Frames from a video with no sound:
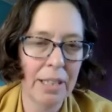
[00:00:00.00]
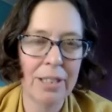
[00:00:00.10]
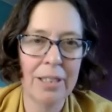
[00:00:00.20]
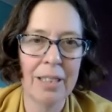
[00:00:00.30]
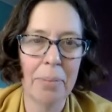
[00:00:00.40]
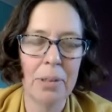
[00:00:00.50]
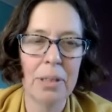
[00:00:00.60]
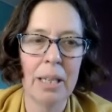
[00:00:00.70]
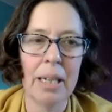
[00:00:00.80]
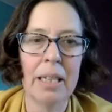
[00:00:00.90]
She's
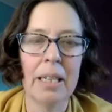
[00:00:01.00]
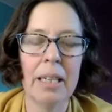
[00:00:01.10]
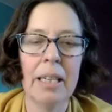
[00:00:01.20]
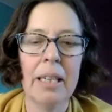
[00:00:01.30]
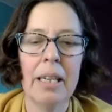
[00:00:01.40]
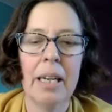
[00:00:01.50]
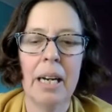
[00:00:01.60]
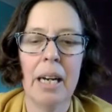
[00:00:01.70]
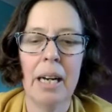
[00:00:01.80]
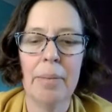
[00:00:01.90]
Zapotec.
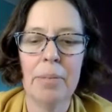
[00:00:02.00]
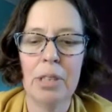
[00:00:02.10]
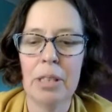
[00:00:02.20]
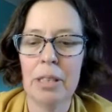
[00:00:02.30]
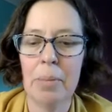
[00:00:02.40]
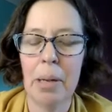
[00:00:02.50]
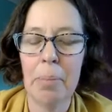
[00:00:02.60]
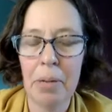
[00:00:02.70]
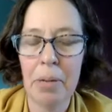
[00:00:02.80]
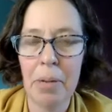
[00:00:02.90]
She's a
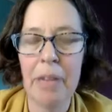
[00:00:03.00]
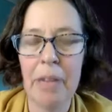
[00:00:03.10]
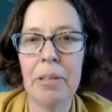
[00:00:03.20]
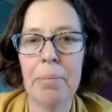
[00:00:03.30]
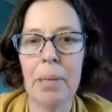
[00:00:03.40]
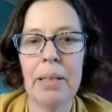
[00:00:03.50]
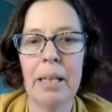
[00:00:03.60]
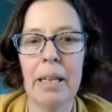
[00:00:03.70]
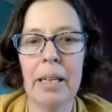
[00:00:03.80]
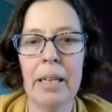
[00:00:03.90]
midwife or a
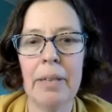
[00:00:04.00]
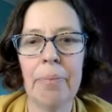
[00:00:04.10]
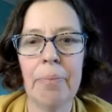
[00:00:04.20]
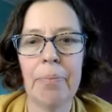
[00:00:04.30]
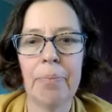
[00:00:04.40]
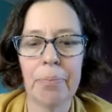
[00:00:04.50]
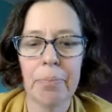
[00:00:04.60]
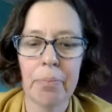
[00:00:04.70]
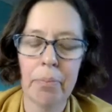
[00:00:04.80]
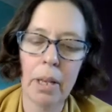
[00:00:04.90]
partera,
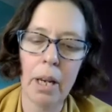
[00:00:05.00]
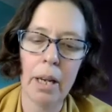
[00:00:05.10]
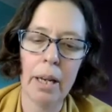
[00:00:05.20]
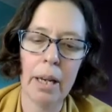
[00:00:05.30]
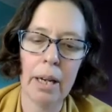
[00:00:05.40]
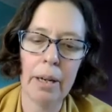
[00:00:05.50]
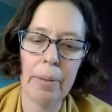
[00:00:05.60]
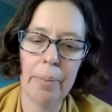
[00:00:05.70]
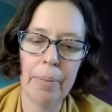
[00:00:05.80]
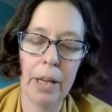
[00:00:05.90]

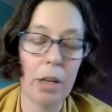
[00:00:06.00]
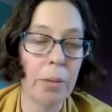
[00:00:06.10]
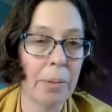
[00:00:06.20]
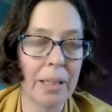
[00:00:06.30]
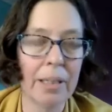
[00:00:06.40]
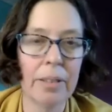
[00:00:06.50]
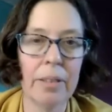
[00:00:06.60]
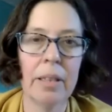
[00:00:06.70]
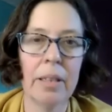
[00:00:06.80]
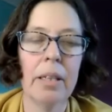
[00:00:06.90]
an
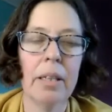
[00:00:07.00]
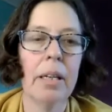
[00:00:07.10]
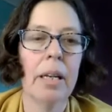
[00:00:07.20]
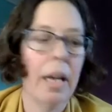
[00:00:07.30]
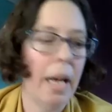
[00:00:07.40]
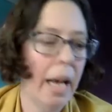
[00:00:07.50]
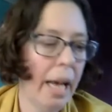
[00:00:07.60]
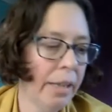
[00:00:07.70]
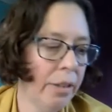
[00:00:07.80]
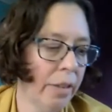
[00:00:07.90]
herbalist.
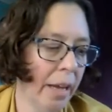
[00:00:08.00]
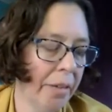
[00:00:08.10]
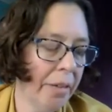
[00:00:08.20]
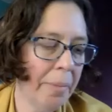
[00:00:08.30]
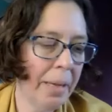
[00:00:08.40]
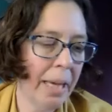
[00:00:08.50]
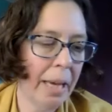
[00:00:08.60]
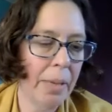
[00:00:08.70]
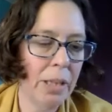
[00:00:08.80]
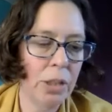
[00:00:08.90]
And so that really
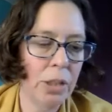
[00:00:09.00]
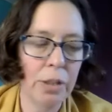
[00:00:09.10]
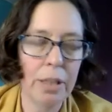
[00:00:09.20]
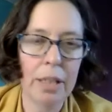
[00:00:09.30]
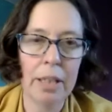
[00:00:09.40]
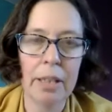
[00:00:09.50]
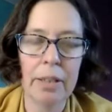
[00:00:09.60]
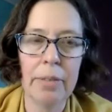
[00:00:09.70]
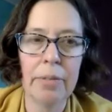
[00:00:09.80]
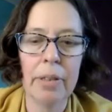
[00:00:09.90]
began my journey
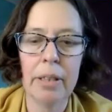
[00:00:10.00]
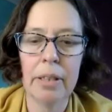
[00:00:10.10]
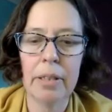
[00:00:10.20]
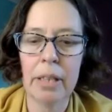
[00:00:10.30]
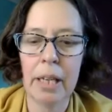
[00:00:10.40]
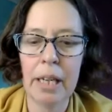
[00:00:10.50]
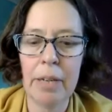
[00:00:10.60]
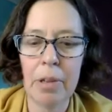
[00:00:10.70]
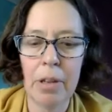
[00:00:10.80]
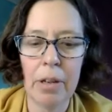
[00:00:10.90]
of studying
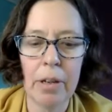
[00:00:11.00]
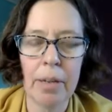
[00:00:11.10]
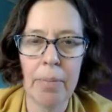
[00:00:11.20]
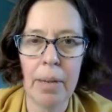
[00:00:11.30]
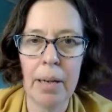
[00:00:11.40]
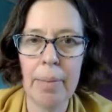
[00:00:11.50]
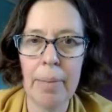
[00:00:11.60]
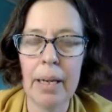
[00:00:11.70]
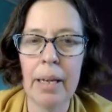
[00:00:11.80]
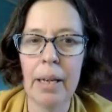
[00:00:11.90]
with her and many,
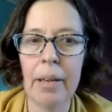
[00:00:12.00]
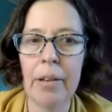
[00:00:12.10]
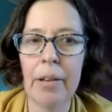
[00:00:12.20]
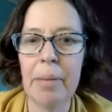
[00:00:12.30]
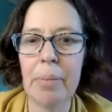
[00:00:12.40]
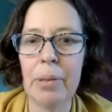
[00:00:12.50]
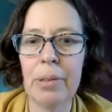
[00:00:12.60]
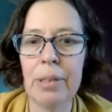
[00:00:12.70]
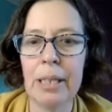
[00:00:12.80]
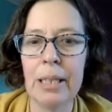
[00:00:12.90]
many other people
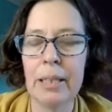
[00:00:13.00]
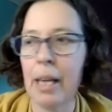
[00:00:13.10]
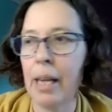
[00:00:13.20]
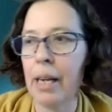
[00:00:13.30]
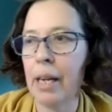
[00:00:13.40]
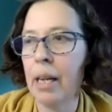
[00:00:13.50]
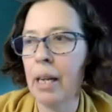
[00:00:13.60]
since then.